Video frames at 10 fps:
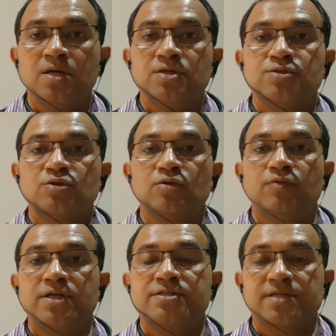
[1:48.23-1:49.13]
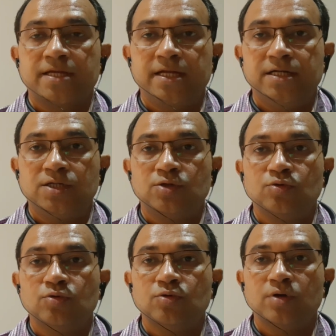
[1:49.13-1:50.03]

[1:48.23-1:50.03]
So once again, to